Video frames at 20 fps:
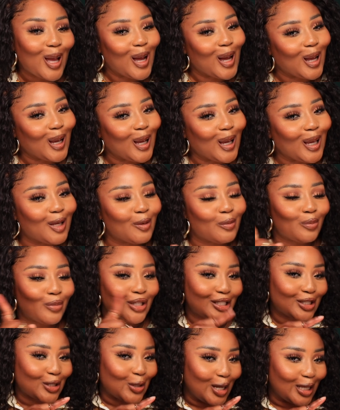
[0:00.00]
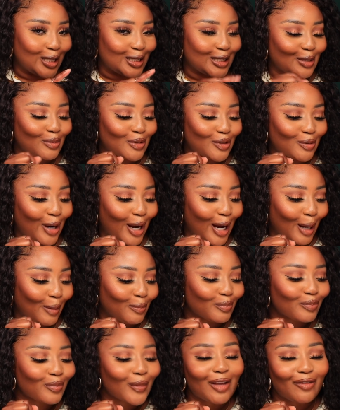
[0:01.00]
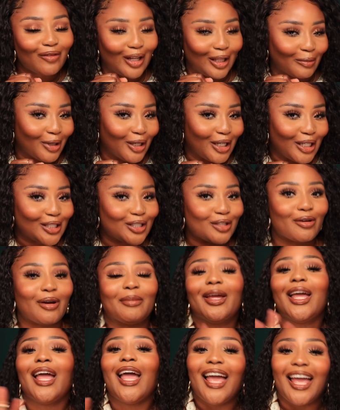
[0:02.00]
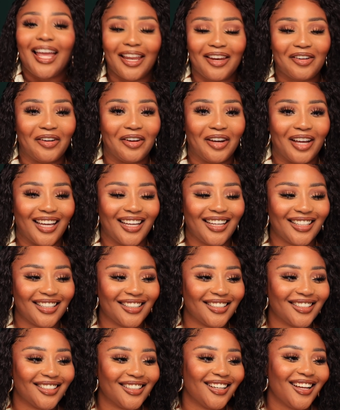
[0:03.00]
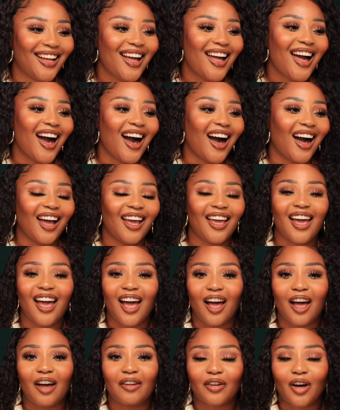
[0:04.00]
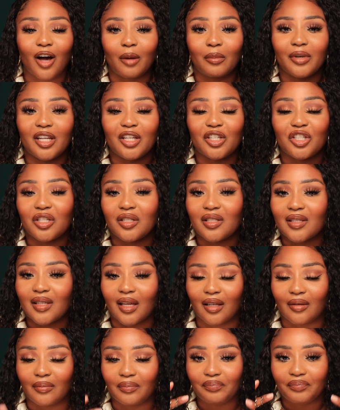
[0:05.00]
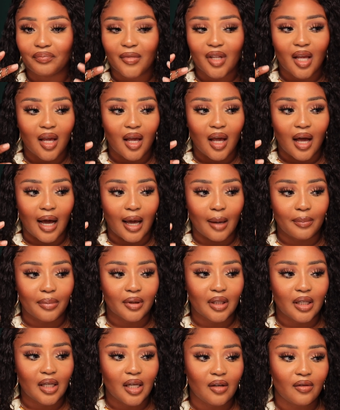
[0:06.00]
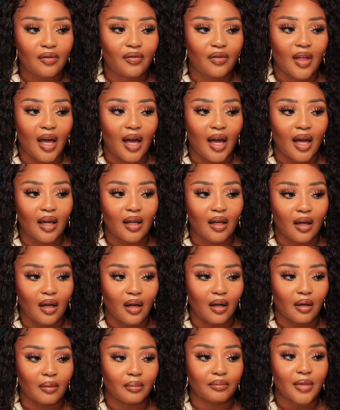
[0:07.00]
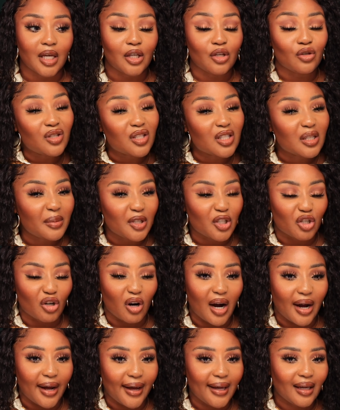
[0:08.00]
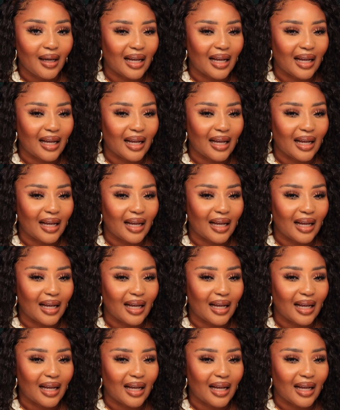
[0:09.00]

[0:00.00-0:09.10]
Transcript: Hi, please go ahead and subscribe. Follow me on Instagram. Anyway, I have combination skin. I believe that it used to be dry.